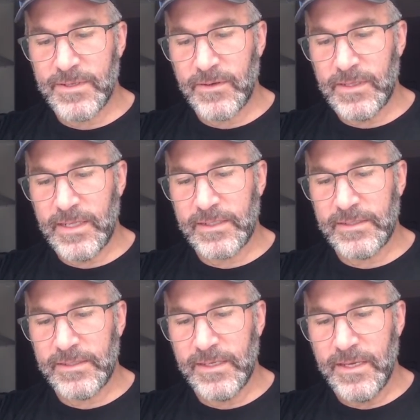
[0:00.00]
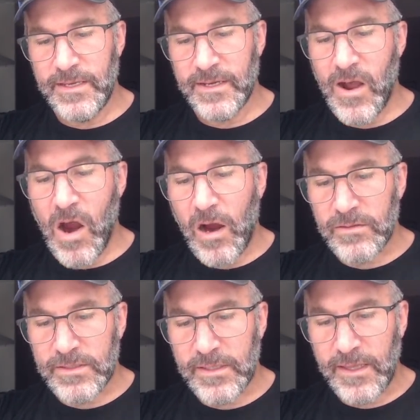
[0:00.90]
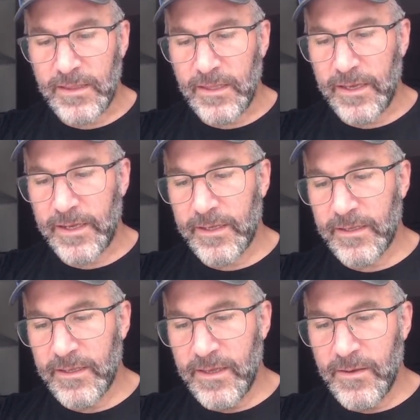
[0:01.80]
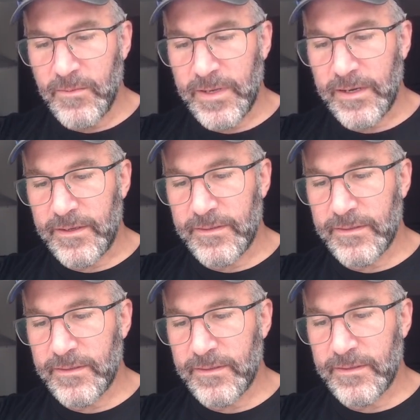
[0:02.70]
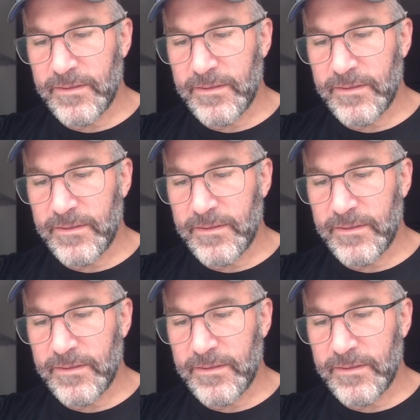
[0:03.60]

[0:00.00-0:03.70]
They're collecting cards that they like. We got,